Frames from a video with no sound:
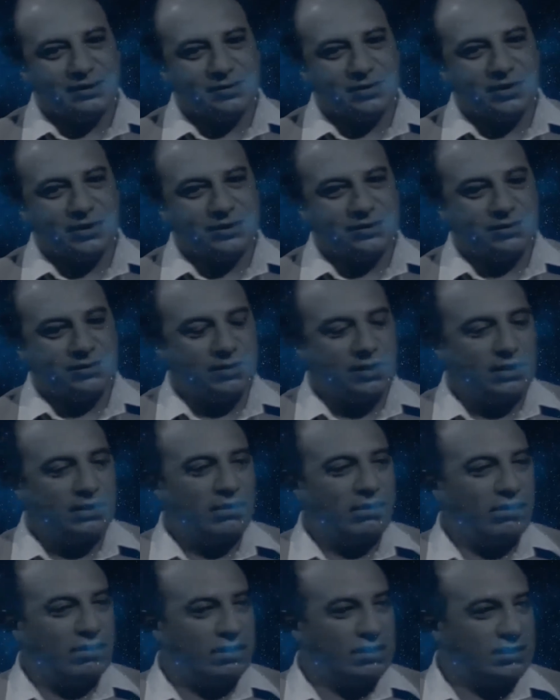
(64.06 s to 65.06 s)
what
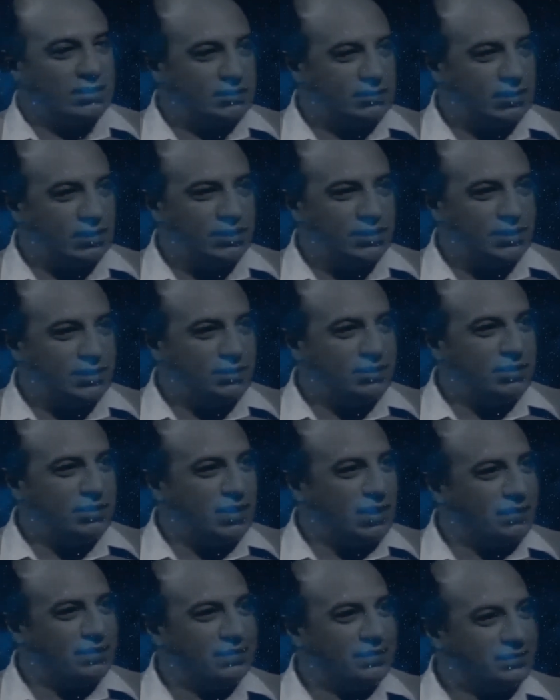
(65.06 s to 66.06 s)
we call a
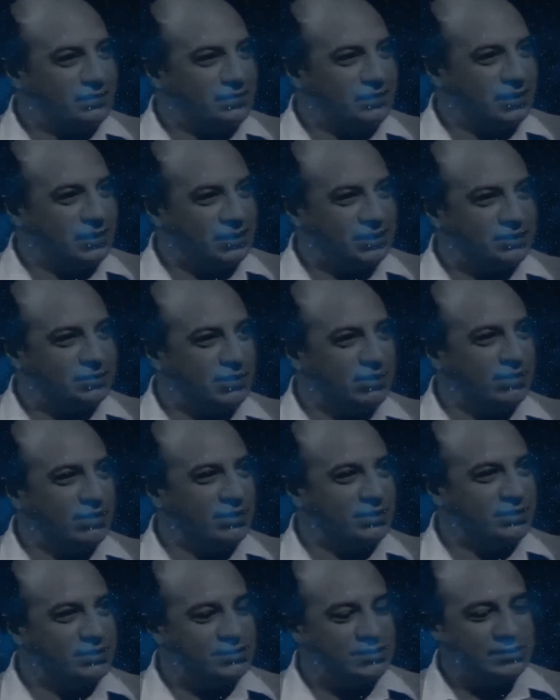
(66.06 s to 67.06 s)
near-death
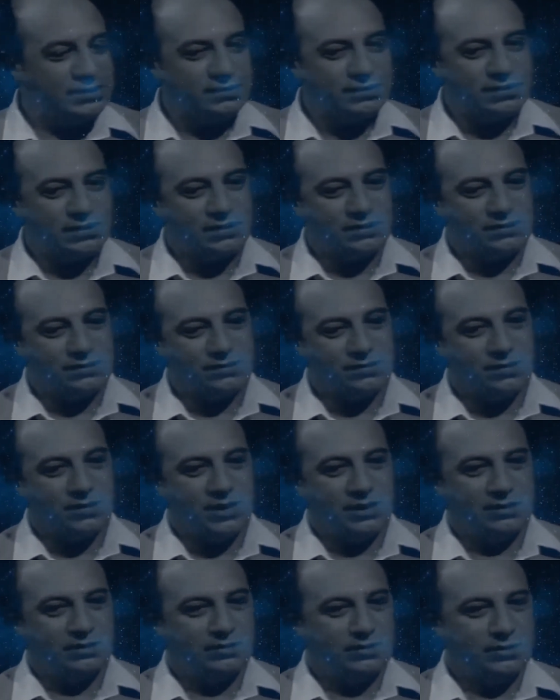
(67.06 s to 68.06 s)
experience.
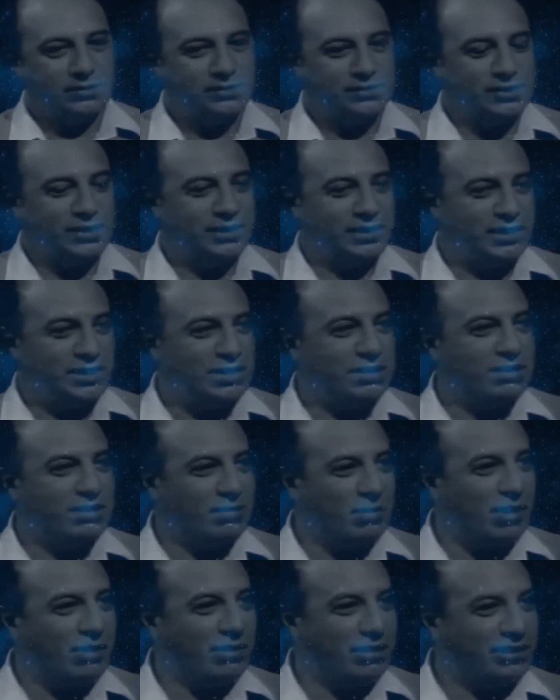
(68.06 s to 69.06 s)
For me, there was nothing
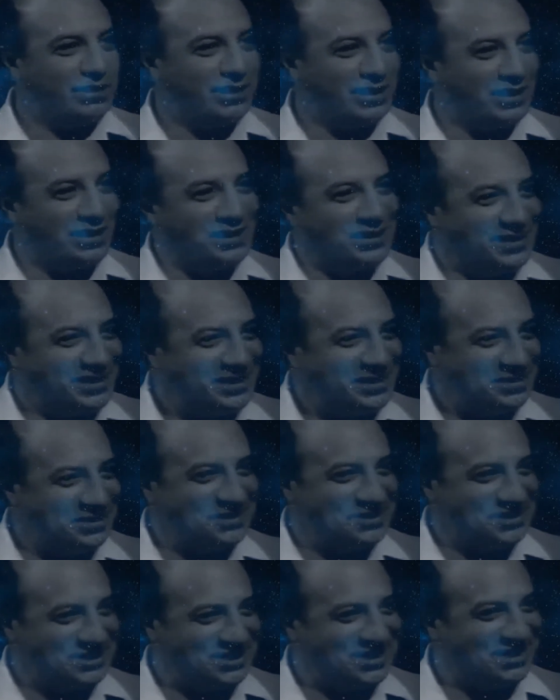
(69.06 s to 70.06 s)
near about it.
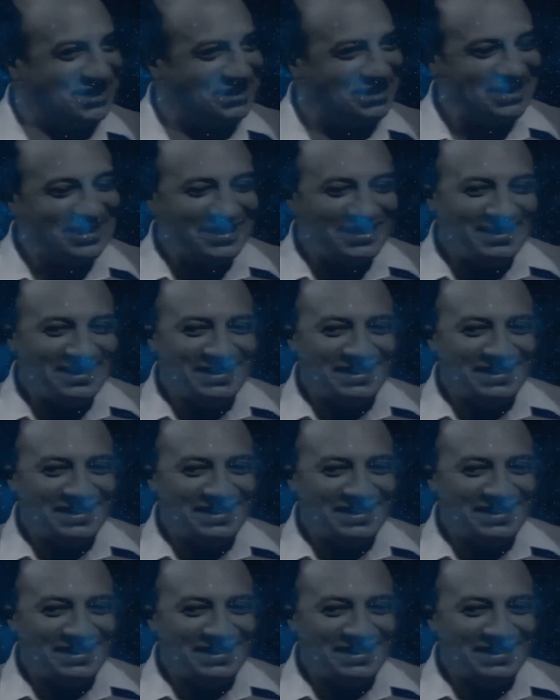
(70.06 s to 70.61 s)
It was there.